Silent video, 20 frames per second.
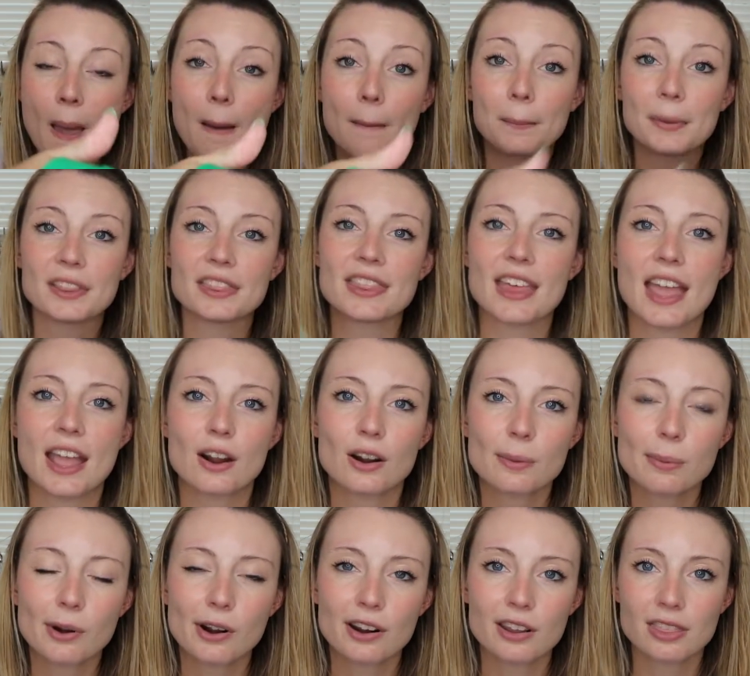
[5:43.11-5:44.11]
but they are
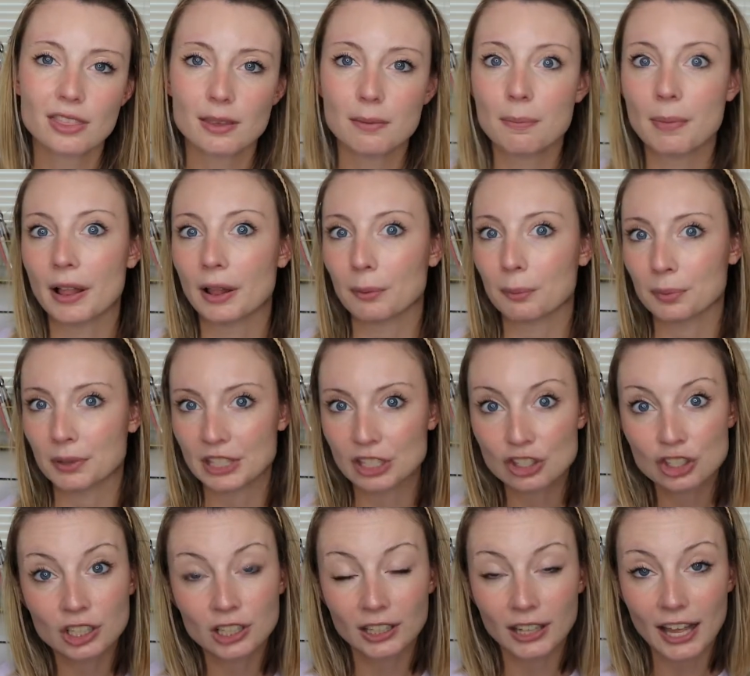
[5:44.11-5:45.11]
part of the Bell
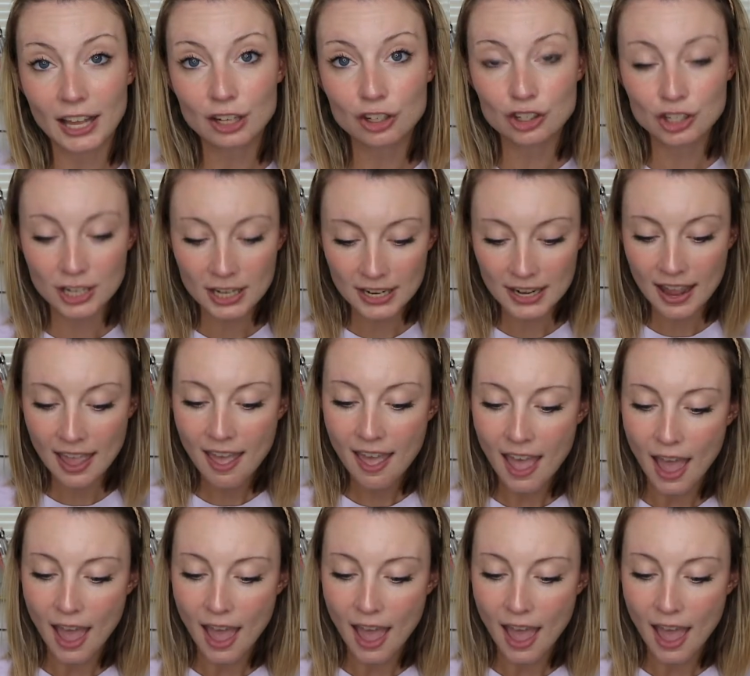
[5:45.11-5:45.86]
Beach collection.